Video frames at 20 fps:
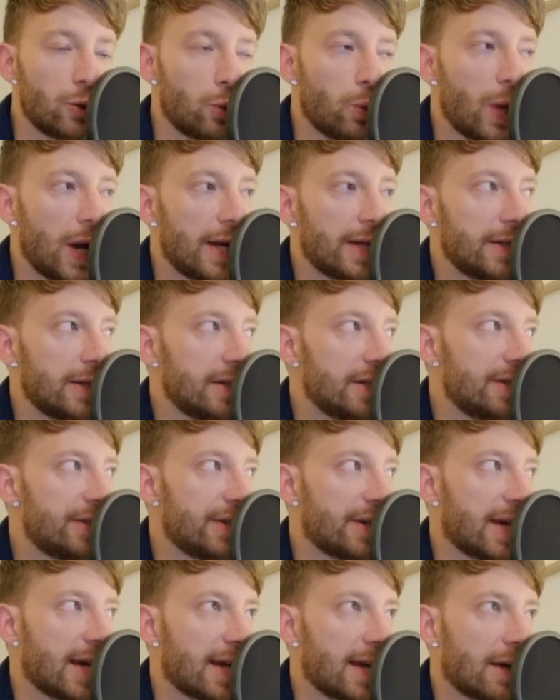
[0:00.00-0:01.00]
why you need to
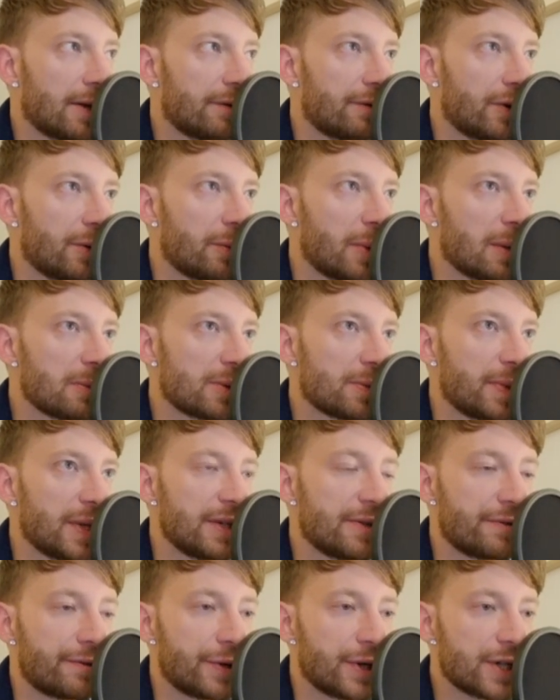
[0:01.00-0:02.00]
get out of your mom's place.
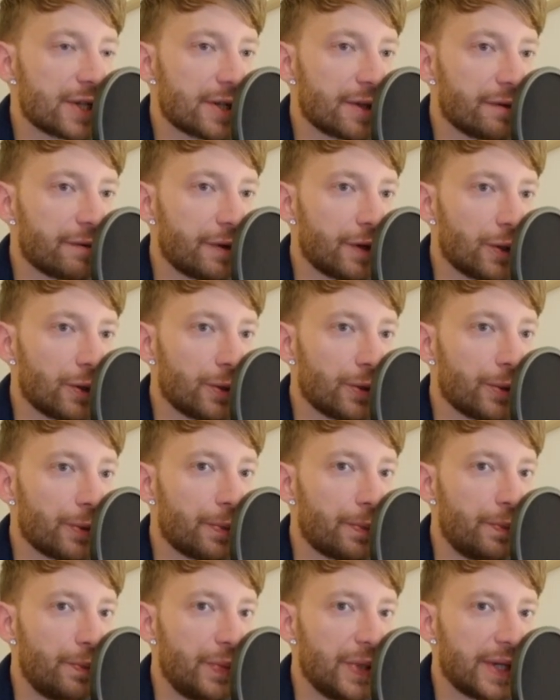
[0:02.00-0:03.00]
First of
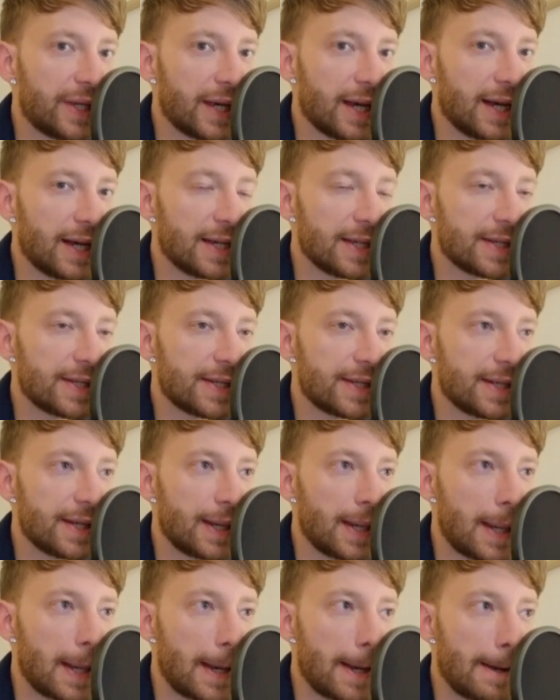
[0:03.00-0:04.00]
all, because
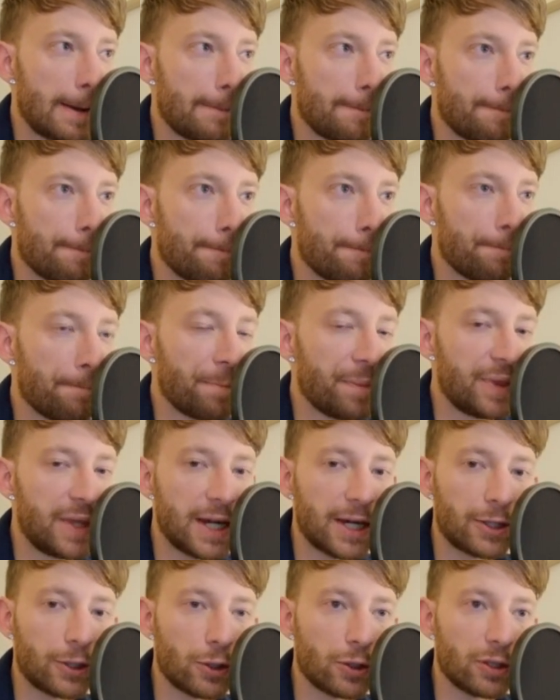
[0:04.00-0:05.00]

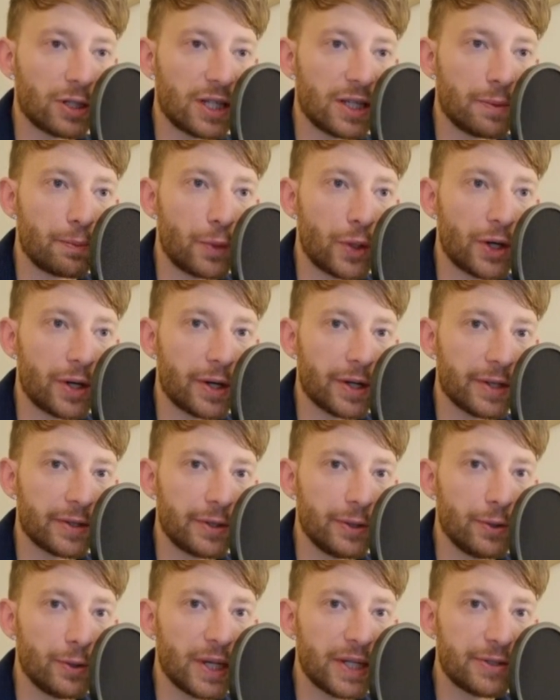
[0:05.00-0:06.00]
they're currently a burden on
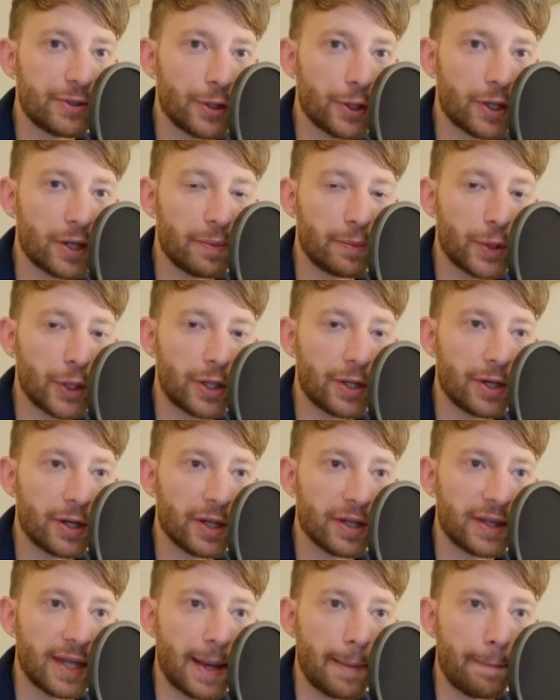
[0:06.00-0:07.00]
you and you're a burden
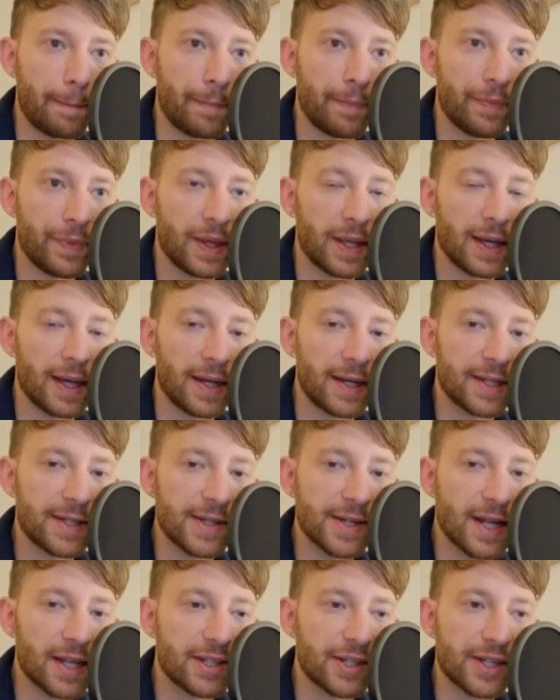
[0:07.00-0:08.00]
on them. And
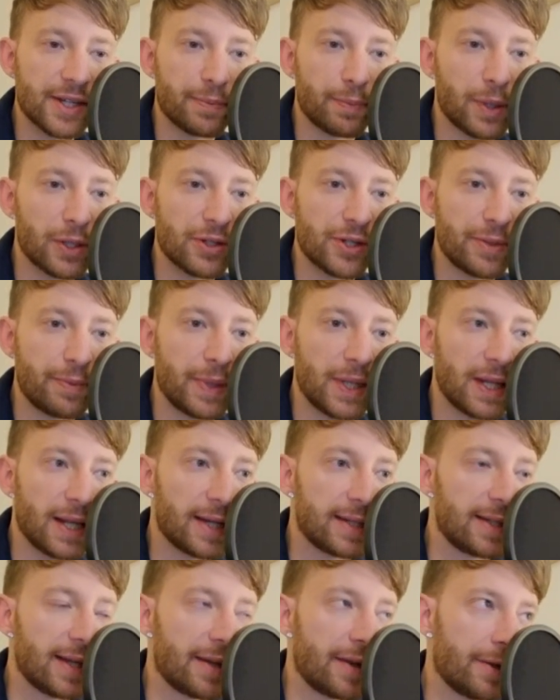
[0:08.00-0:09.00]
it's not supposed to be
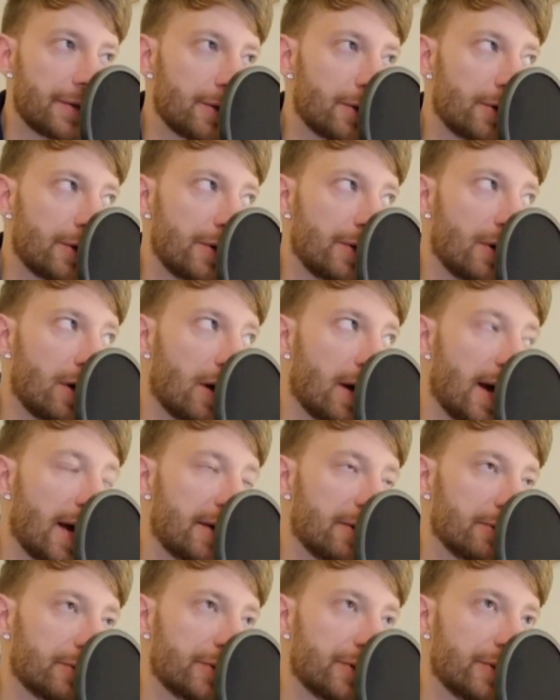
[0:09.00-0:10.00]
like that in your young
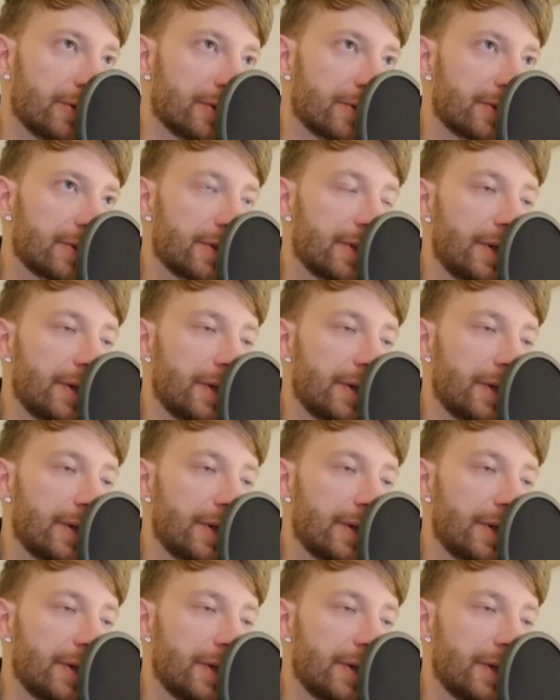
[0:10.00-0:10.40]
adulthood.